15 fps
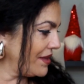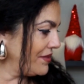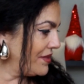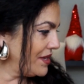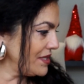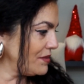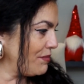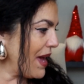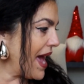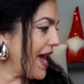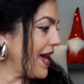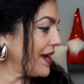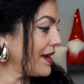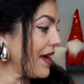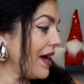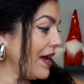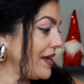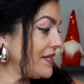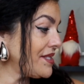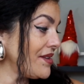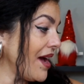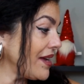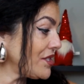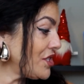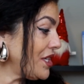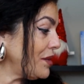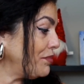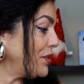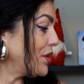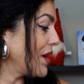And this bag, it's not
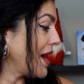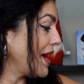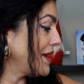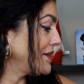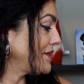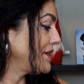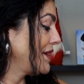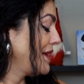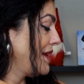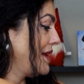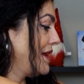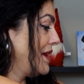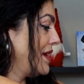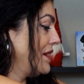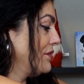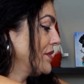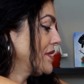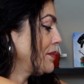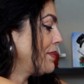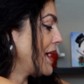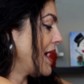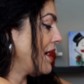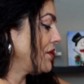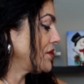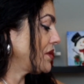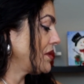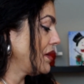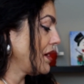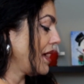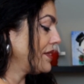cheap, you guys. It was
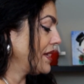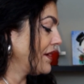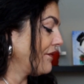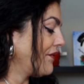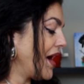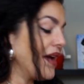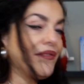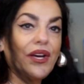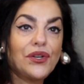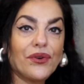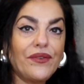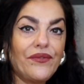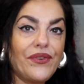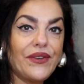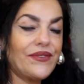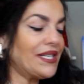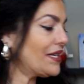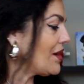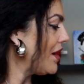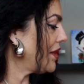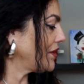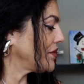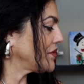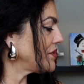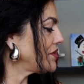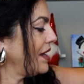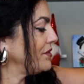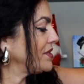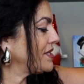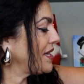about, I think, $550.
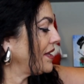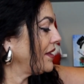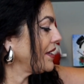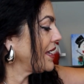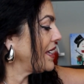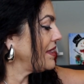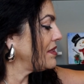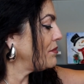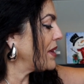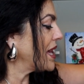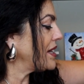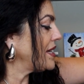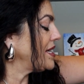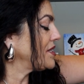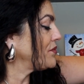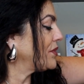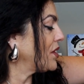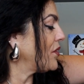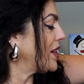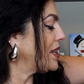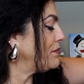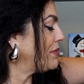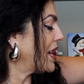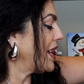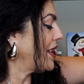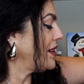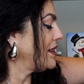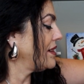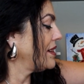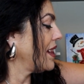I was telling Keith about it. He said, well, go ahead and
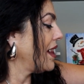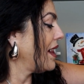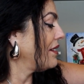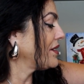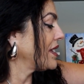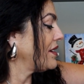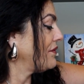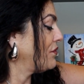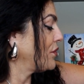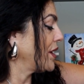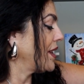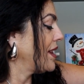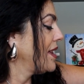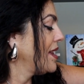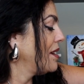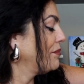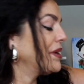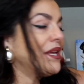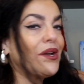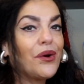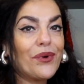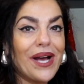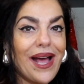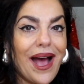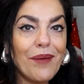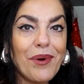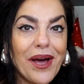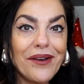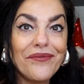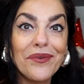buy it. I'll get it for you. But you know what? I
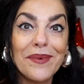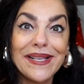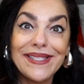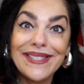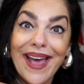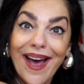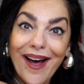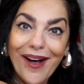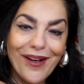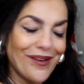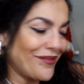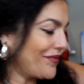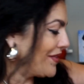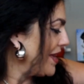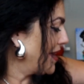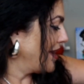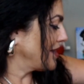bought it for myself.